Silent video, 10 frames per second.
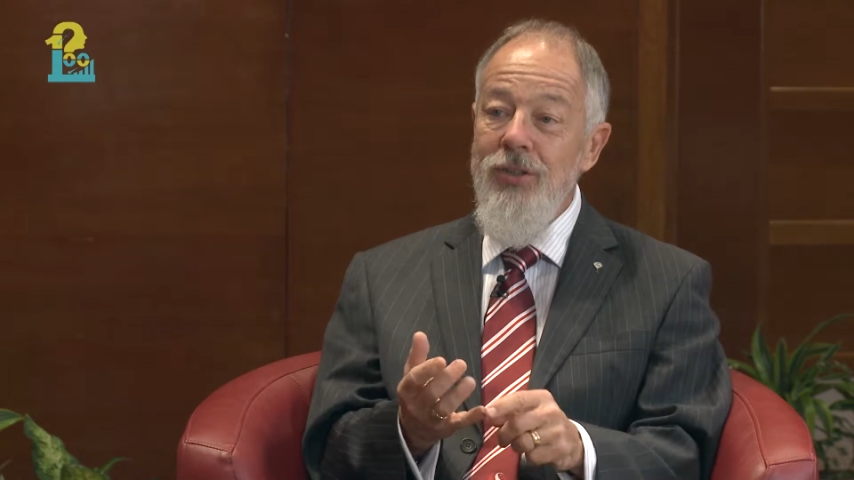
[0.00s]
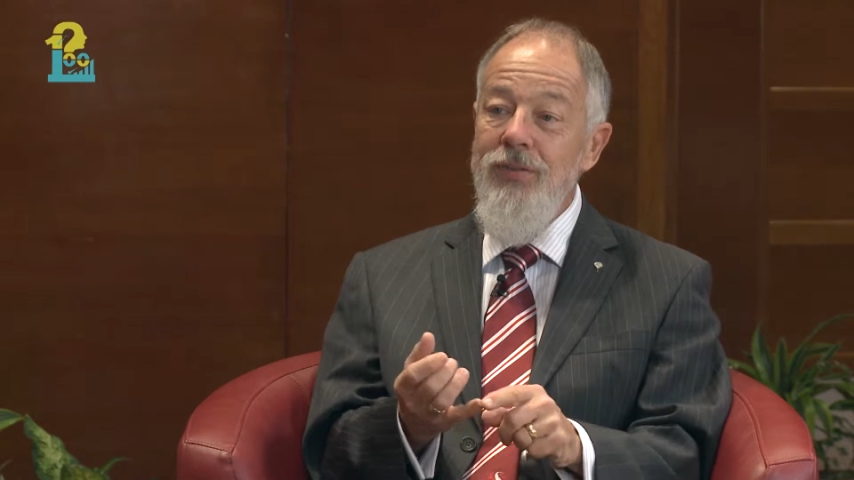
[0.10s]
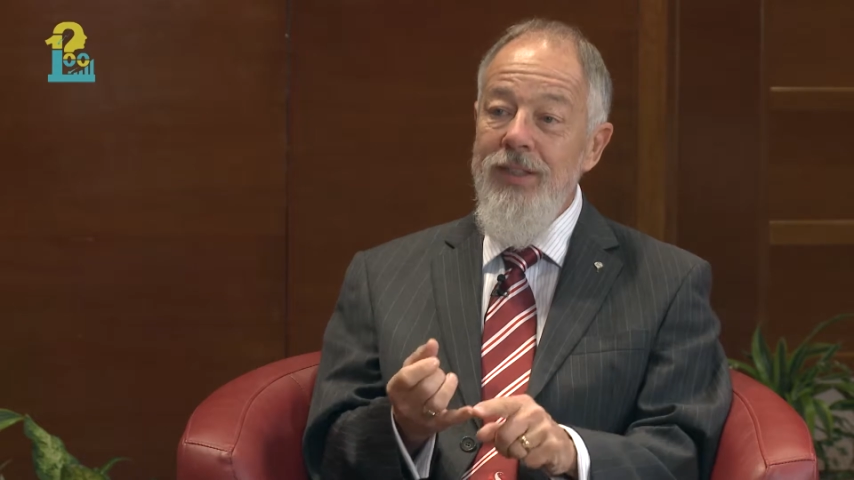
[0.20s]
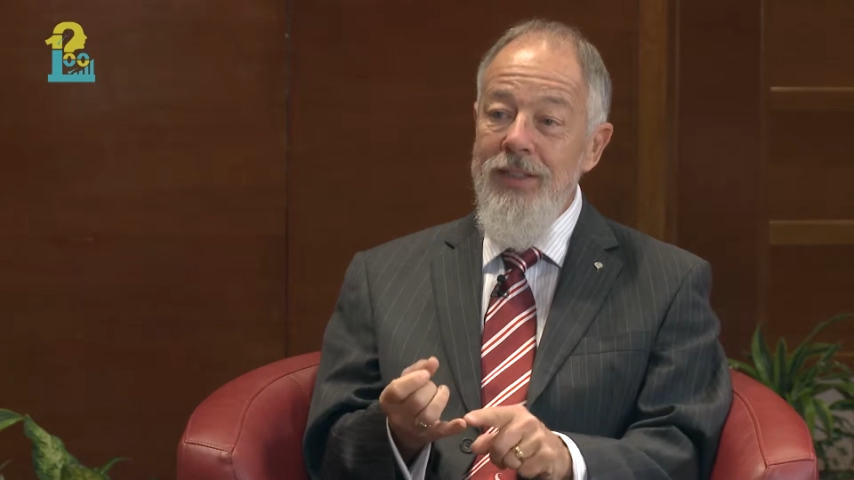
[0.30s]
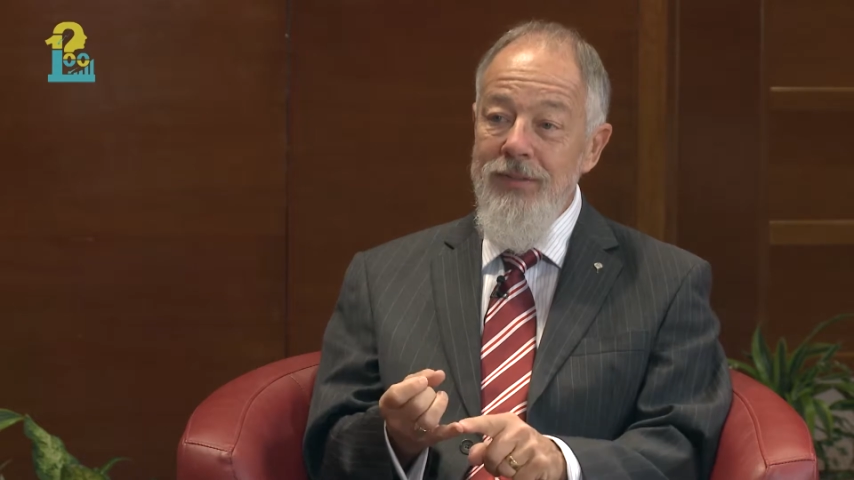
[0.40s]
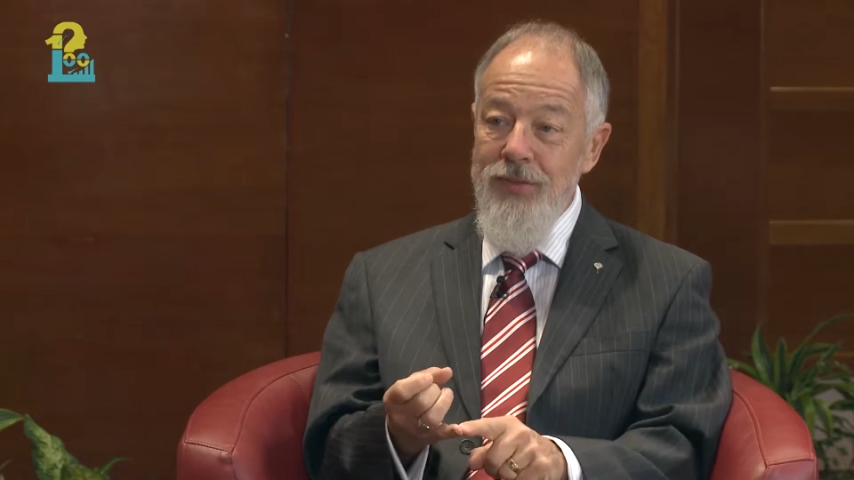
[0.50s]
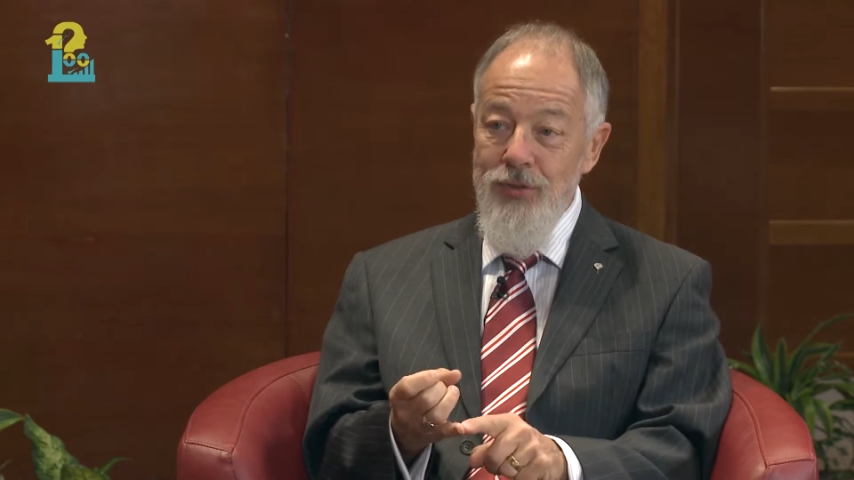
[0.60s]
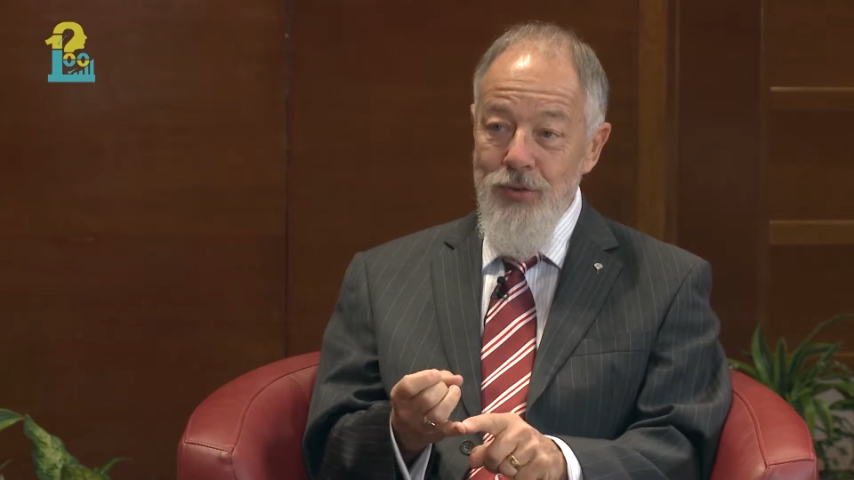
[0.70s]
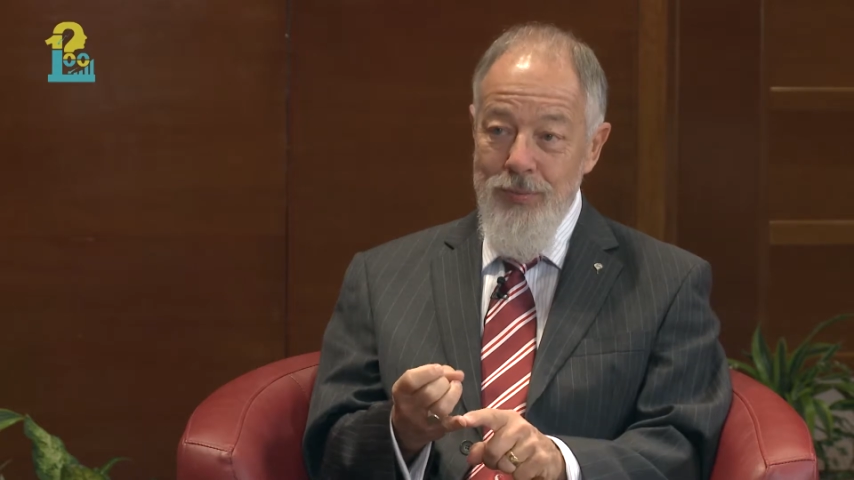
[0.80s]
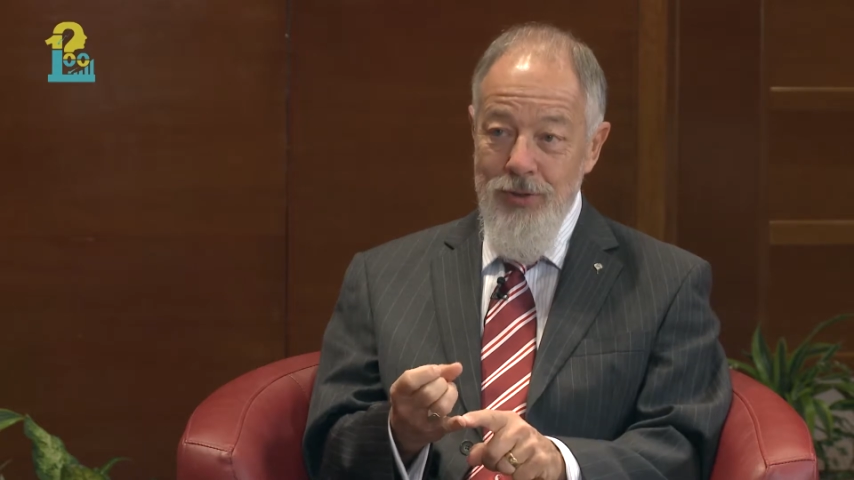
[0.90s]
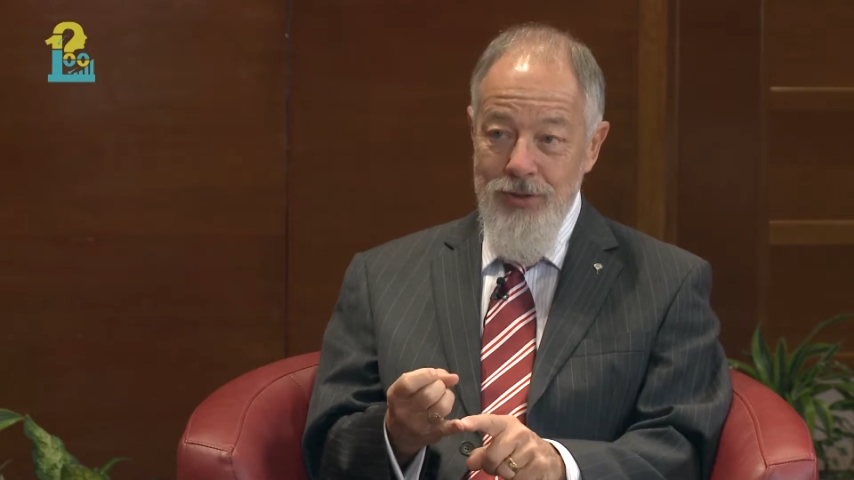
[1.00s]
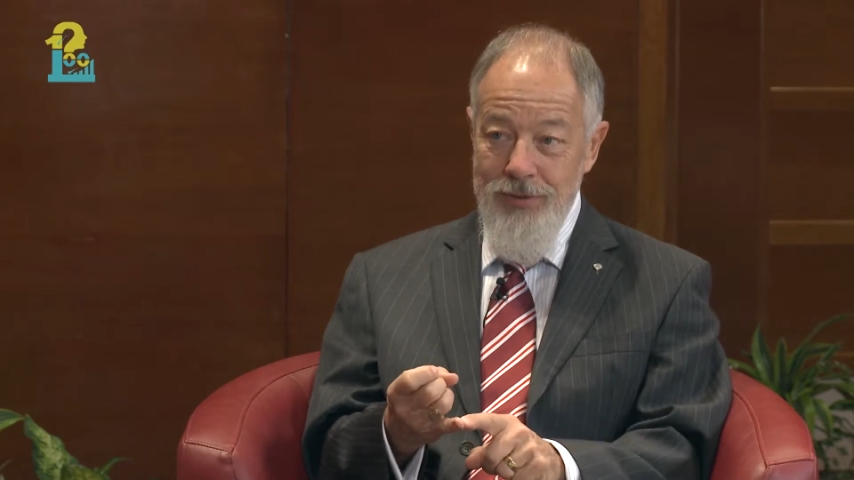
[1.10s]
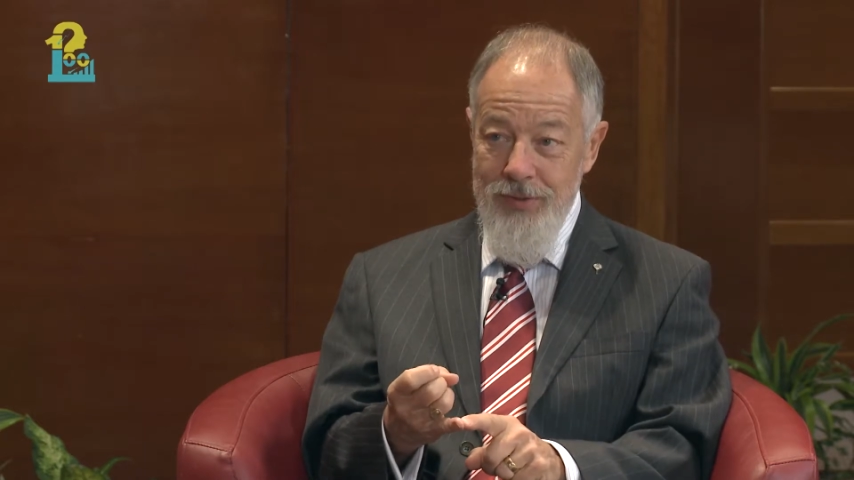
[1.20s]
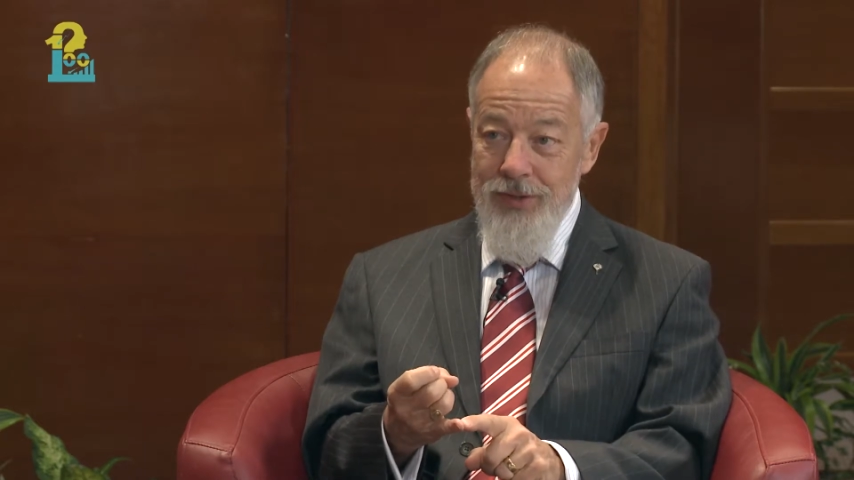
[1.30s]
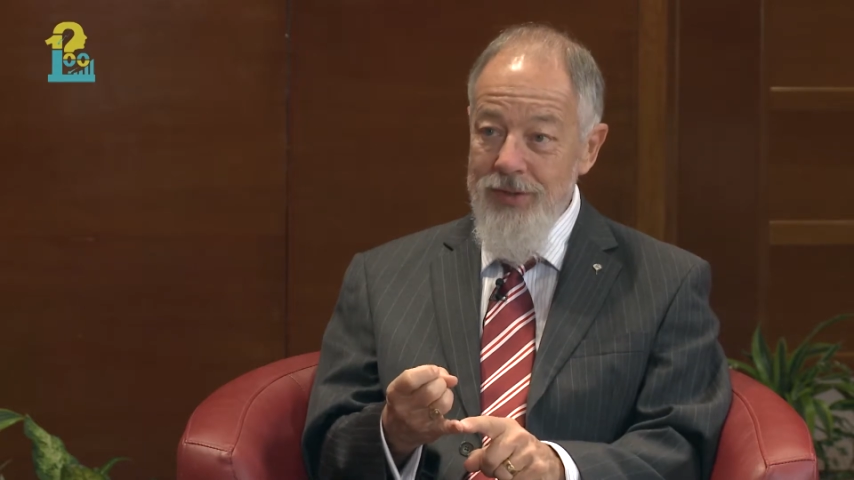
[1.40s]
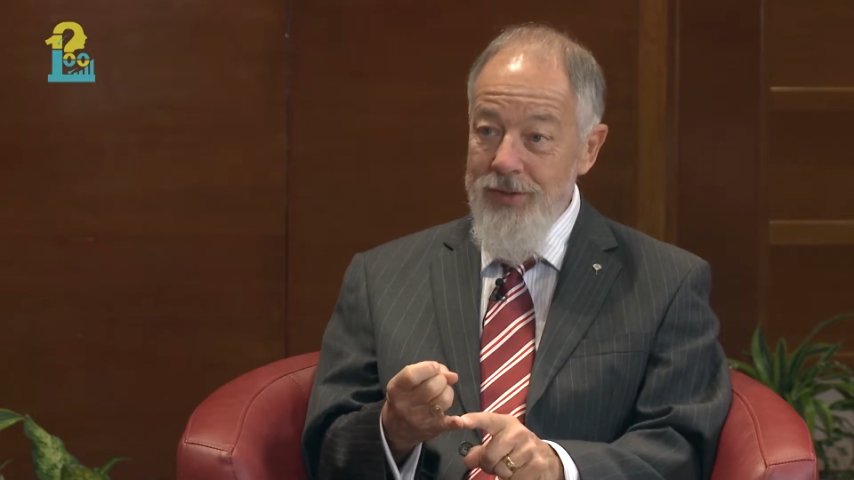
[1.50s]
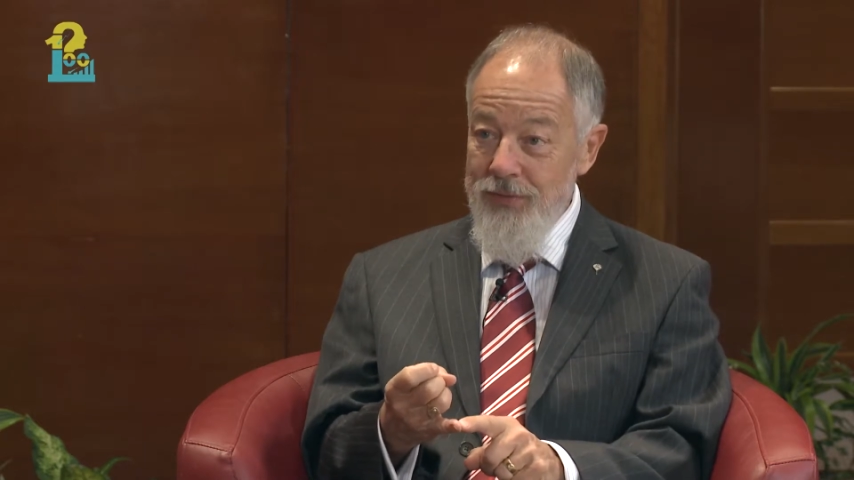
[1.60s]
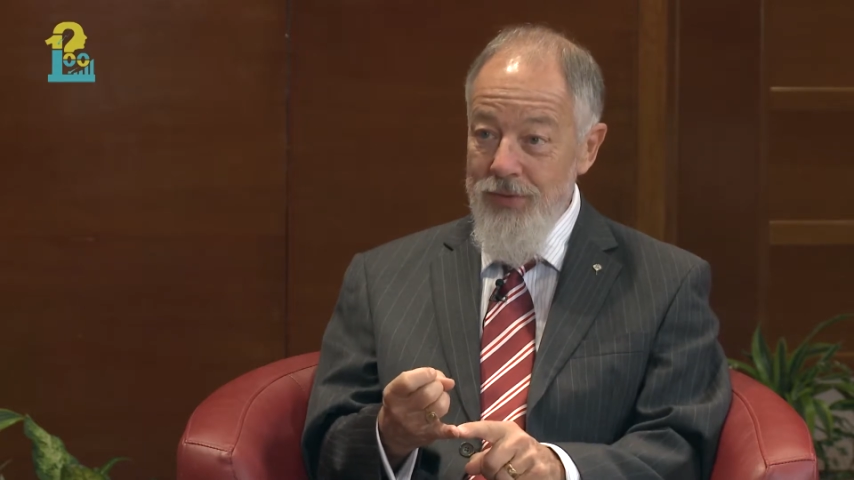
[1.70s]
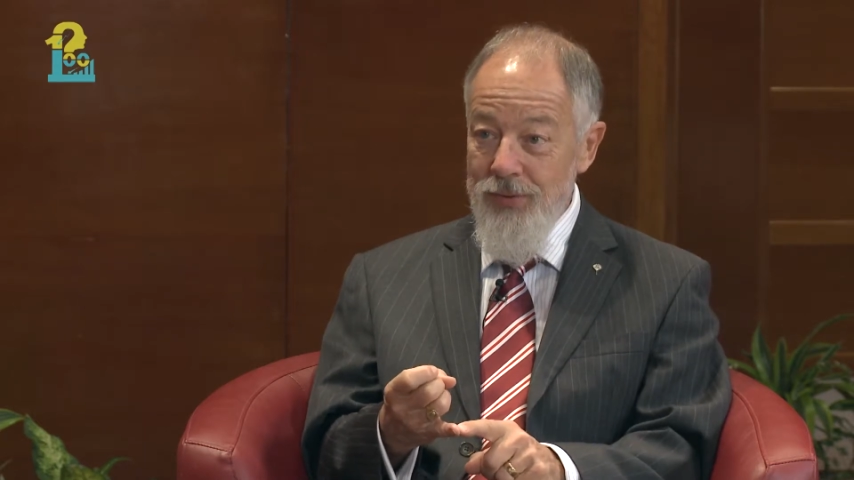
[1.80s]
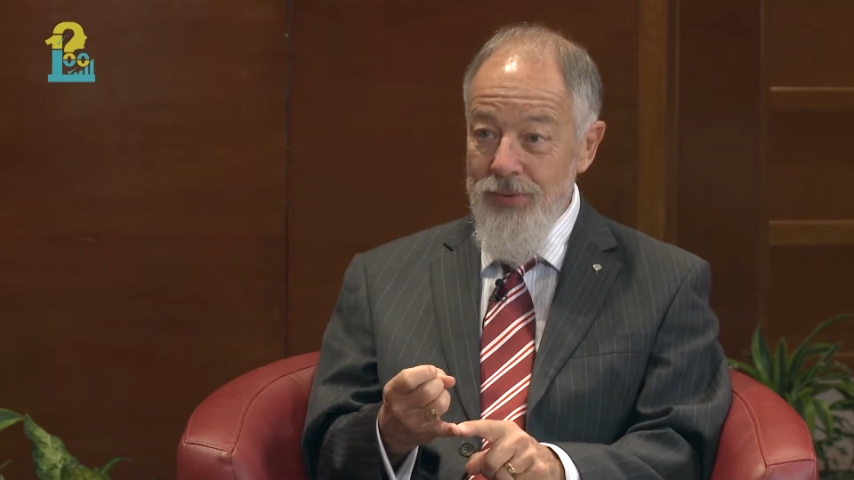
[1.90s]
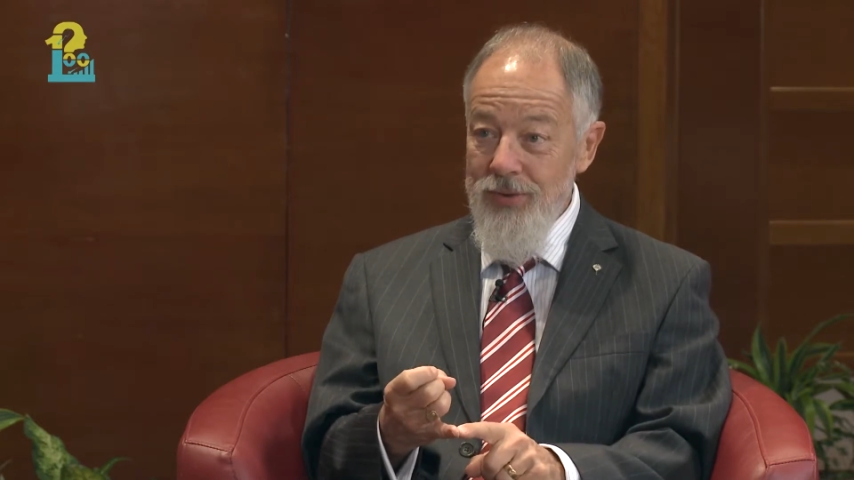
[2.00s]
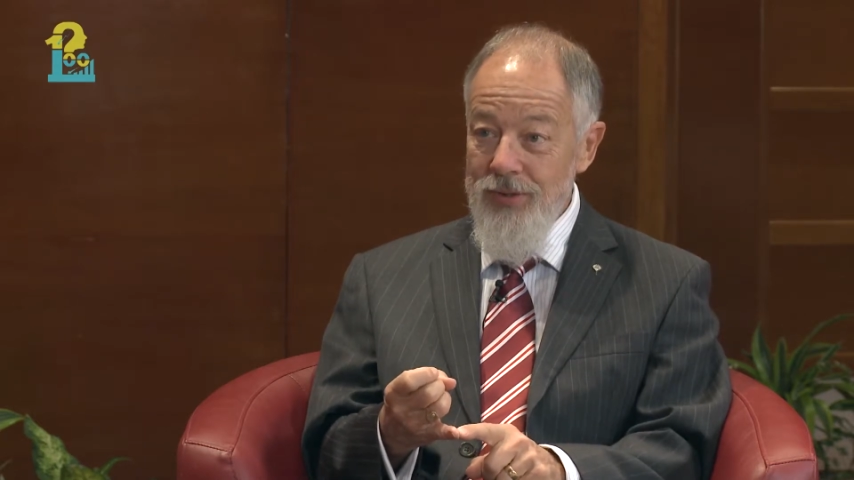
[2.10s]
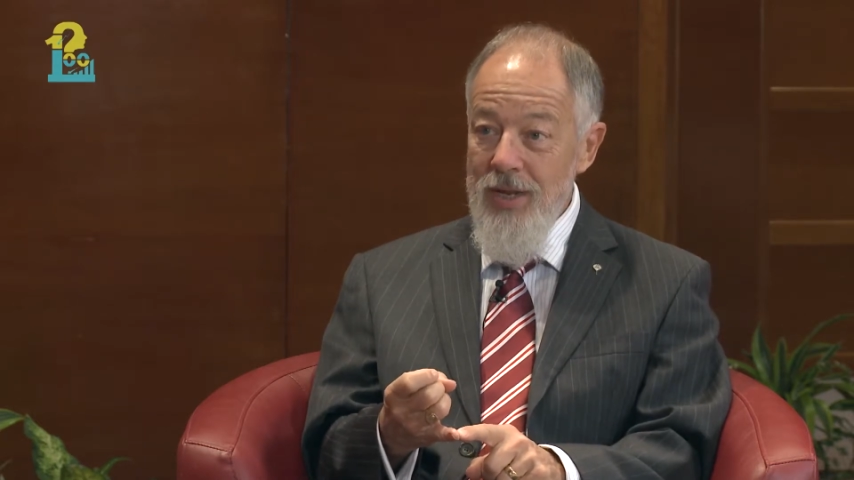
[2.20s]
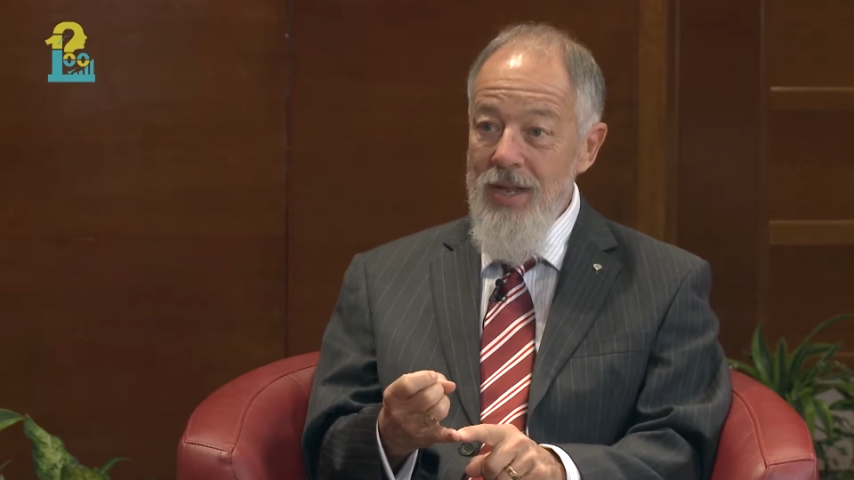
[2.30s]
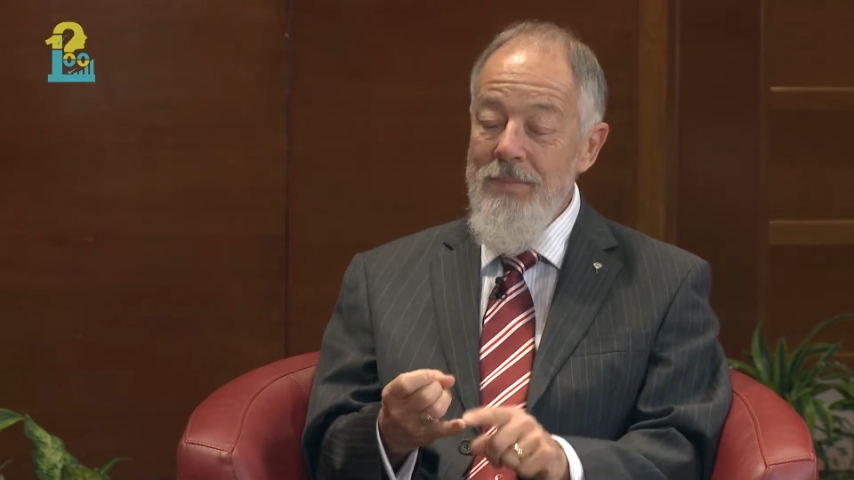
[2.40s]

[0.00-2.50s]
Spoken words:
of the individual project risks, of course,